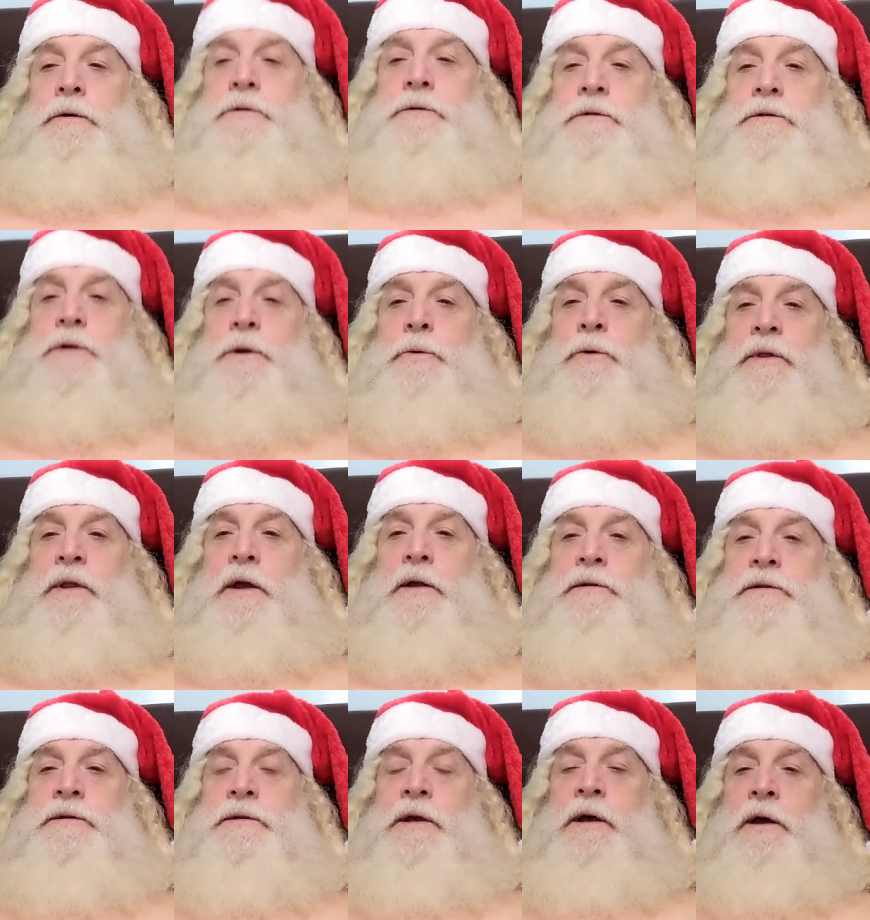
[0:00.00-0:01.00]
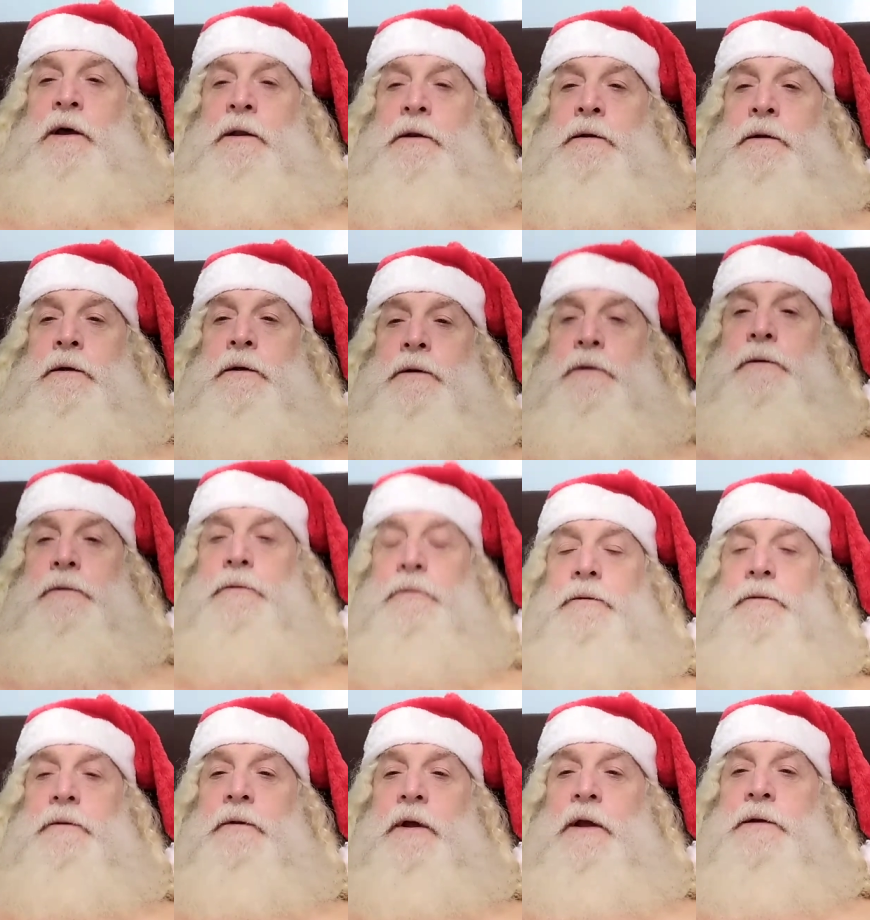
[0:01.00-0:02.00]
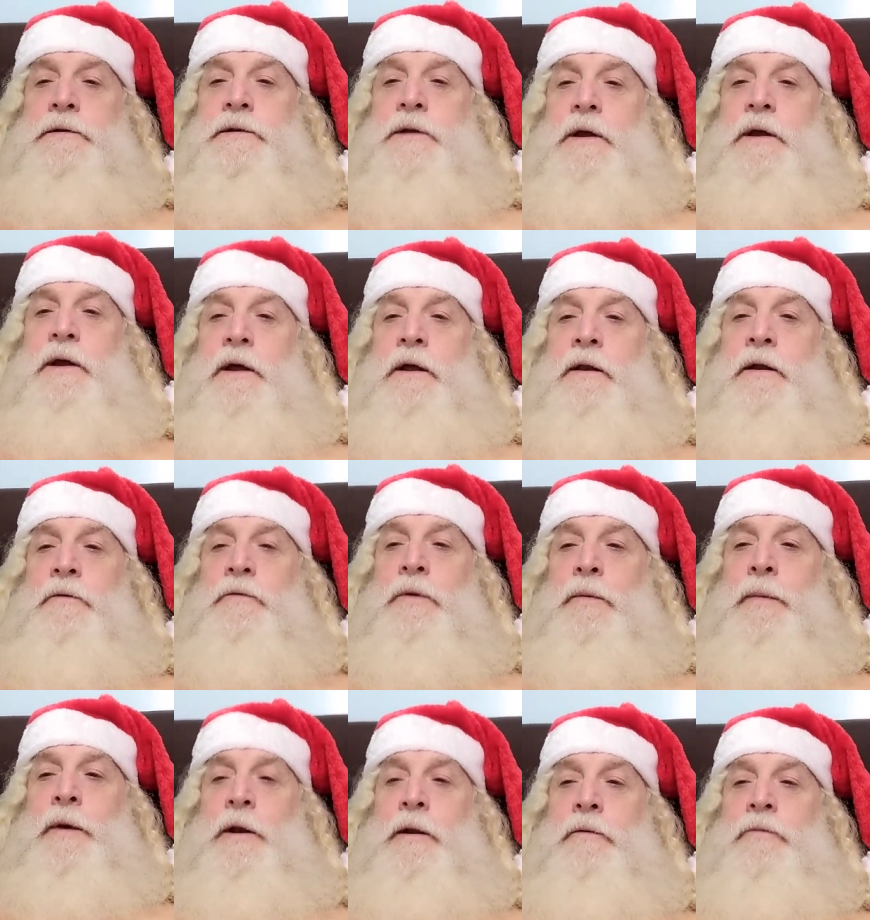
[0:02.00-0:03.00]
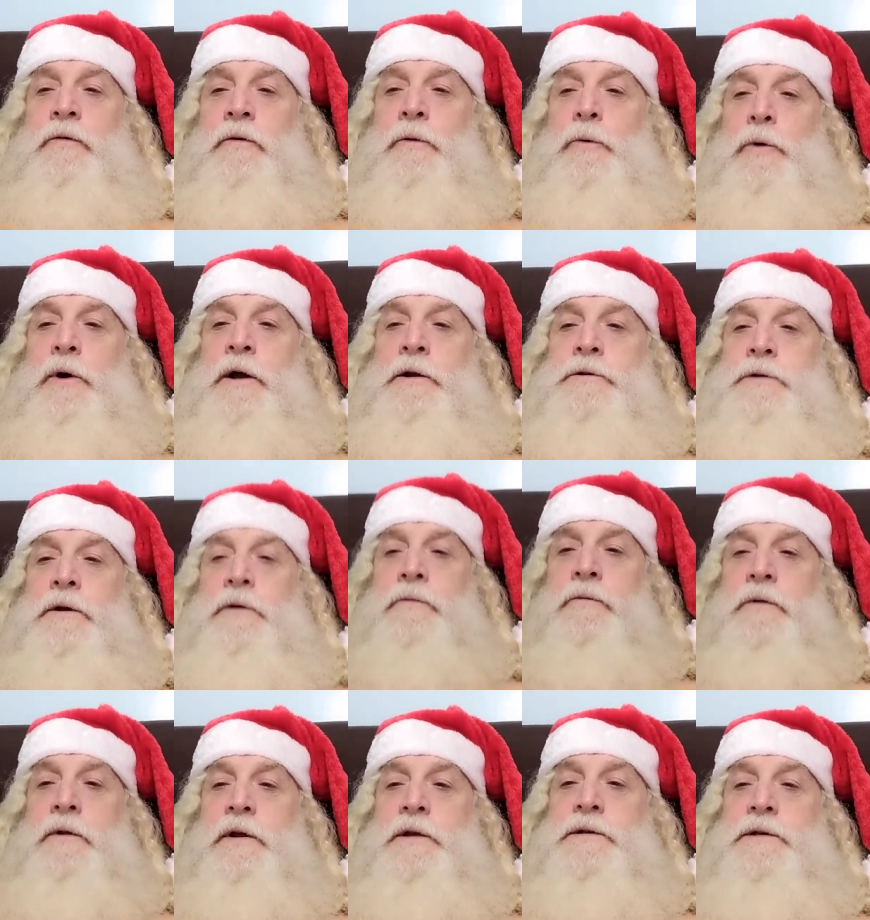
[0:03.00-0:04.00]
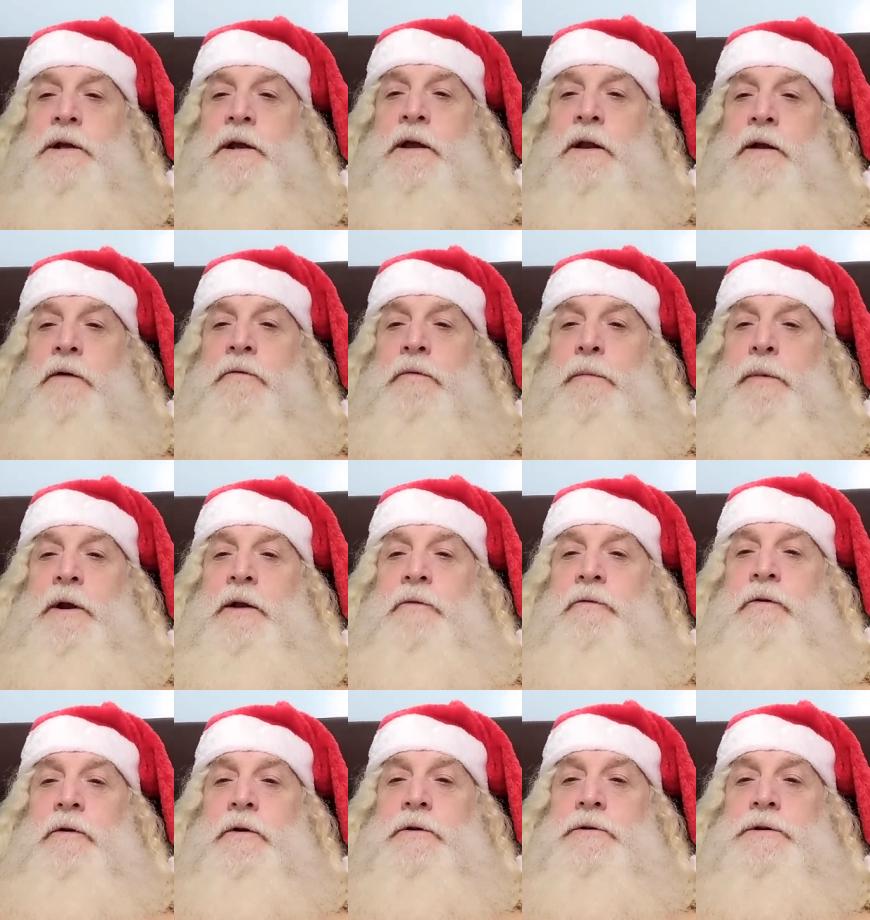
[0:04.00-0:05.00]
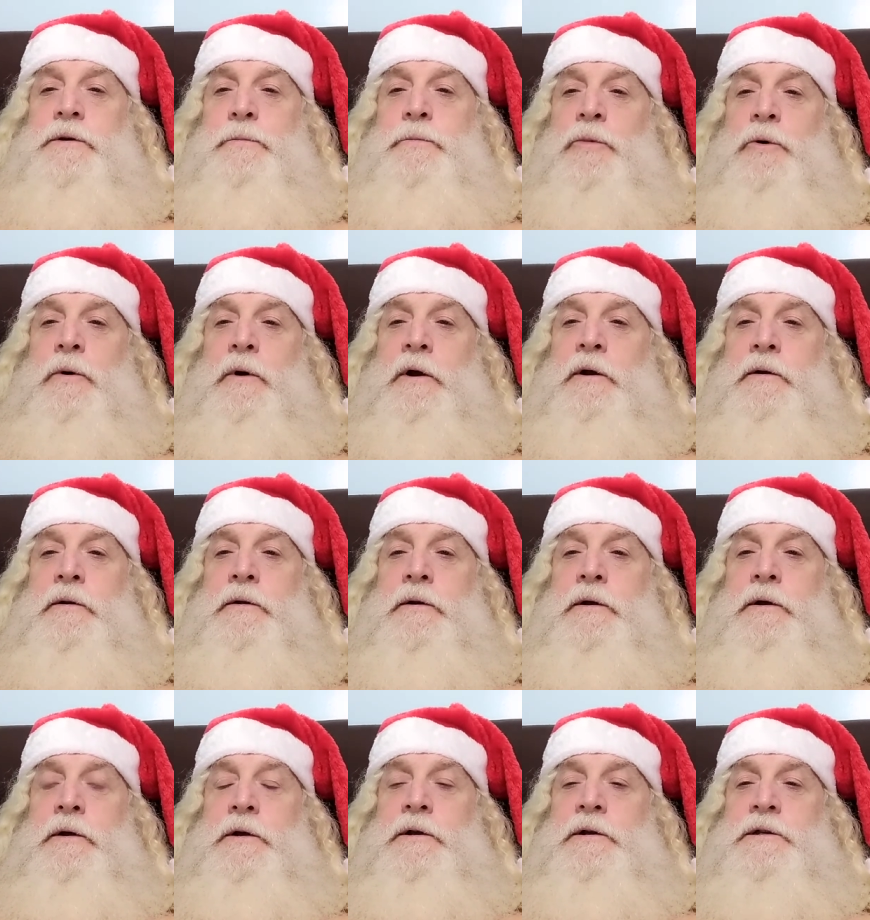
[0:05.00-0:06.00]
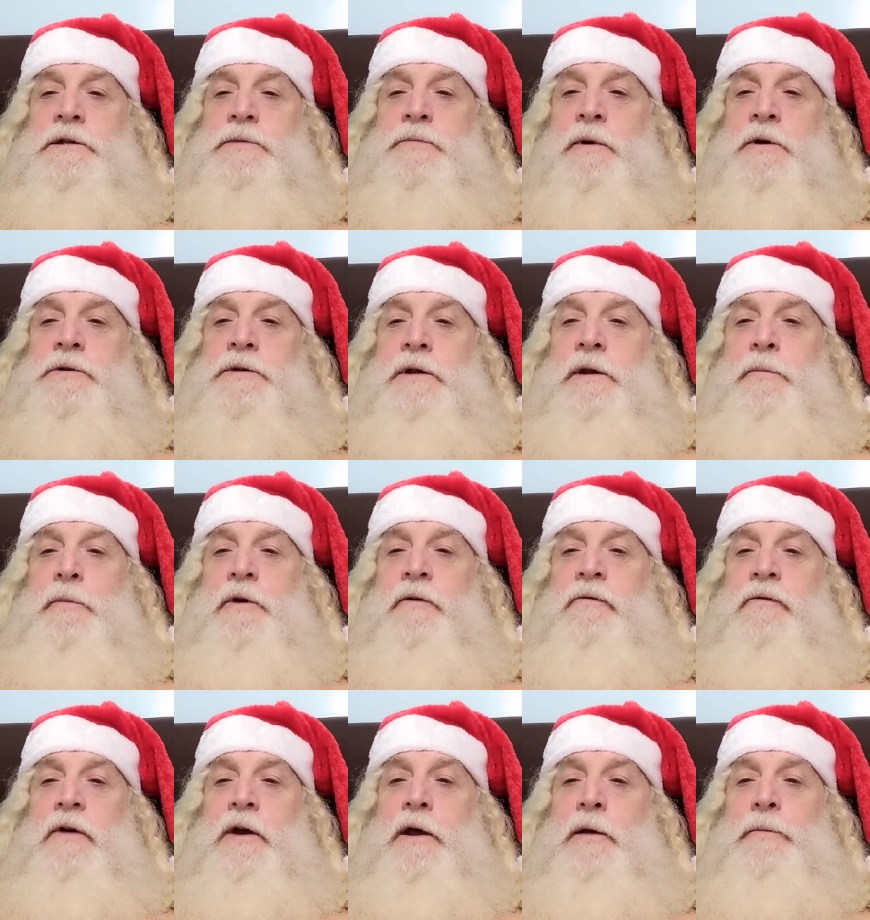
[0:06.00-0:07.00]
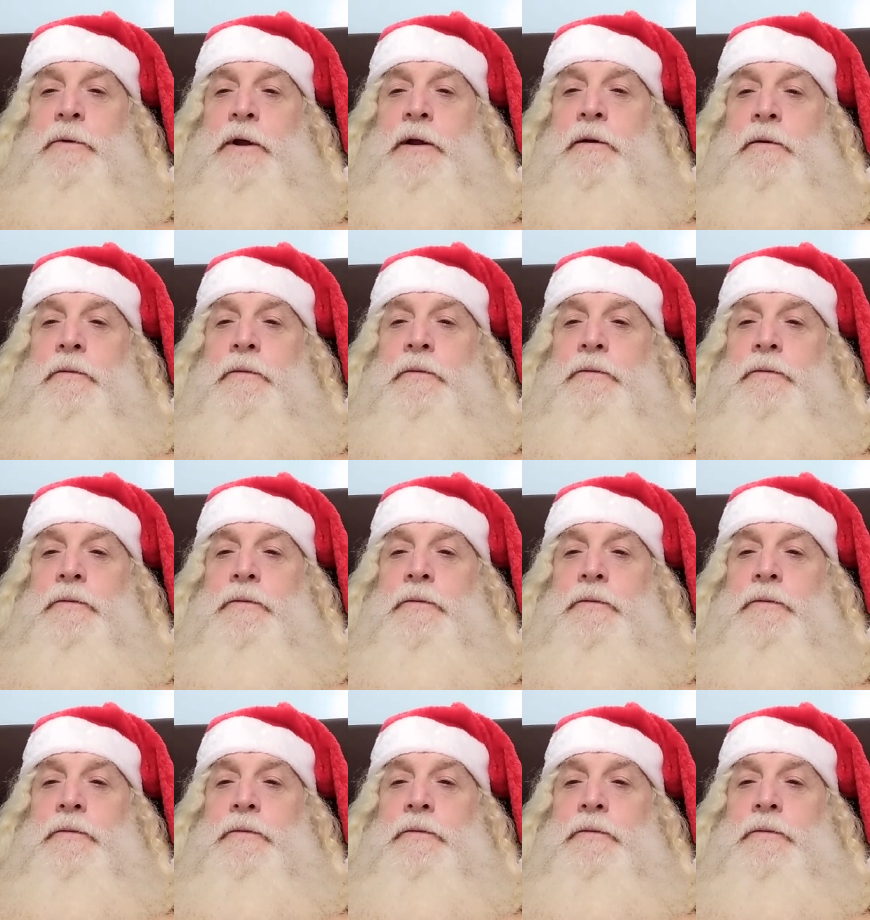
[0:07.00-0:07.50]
So, with that said, Thanks again, everybody, for watching. Thanks again, everybody, for your support, especially my family,